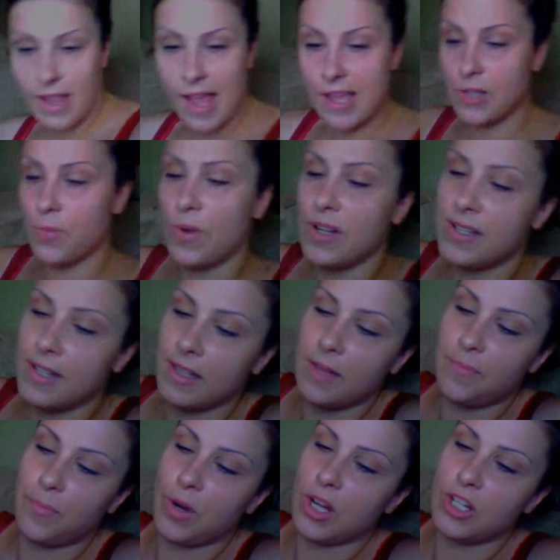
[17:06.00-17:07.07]
last one is a
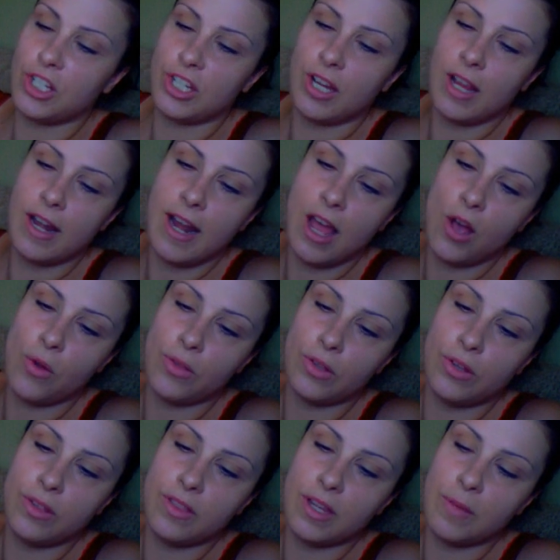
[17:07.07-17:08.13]
lip brush. Now, the
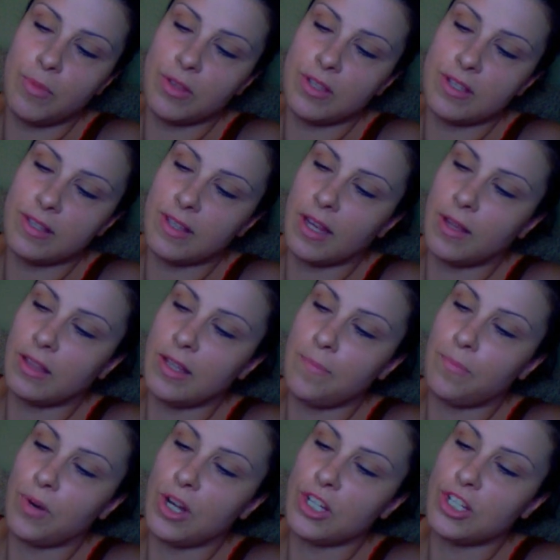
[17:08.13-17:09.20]
good thing about this
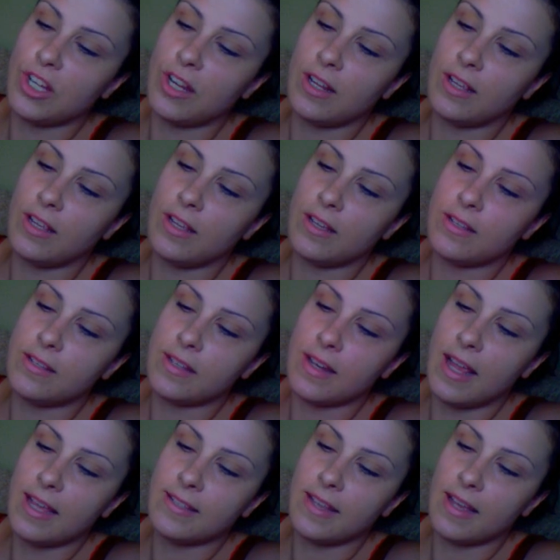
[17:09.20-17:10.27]
lip brush, it is an
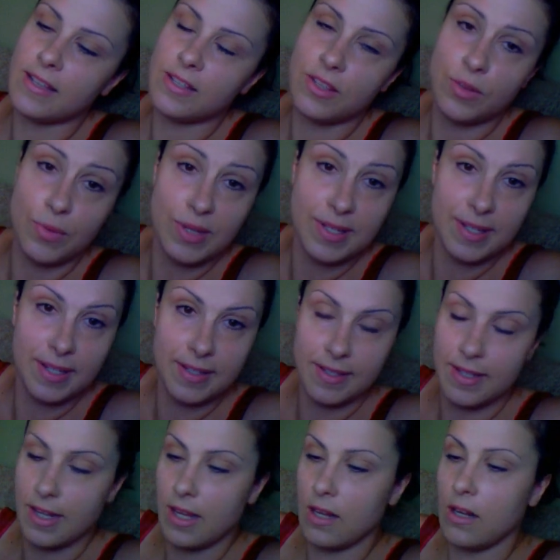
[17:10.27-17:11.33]

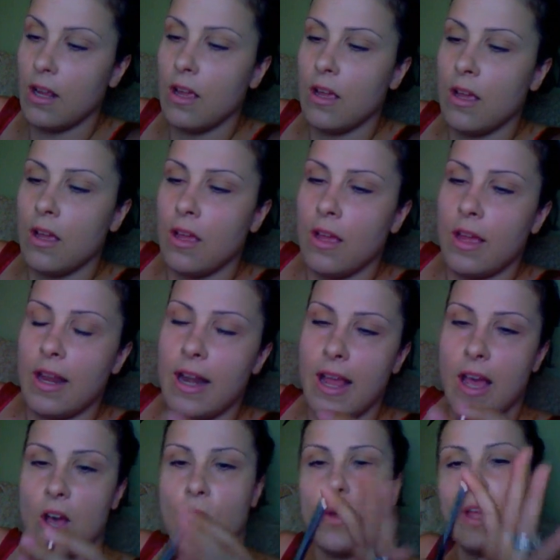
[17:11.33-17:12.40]
SS316.
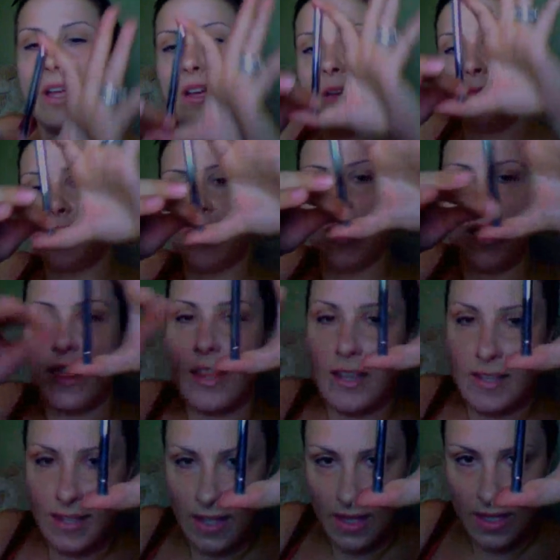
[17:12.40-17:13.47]
Now, it comes like
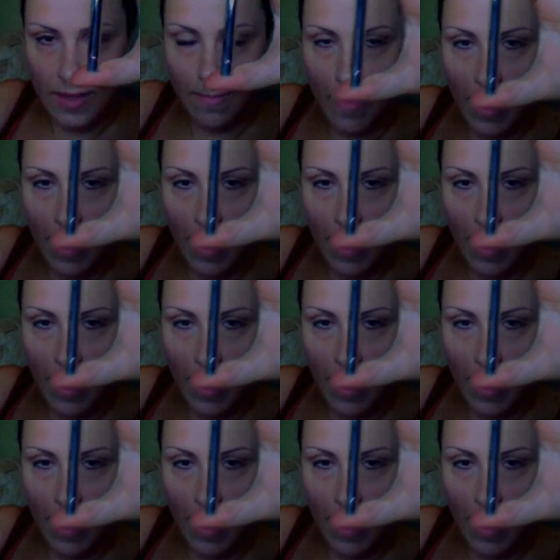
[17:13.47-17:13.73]
this in this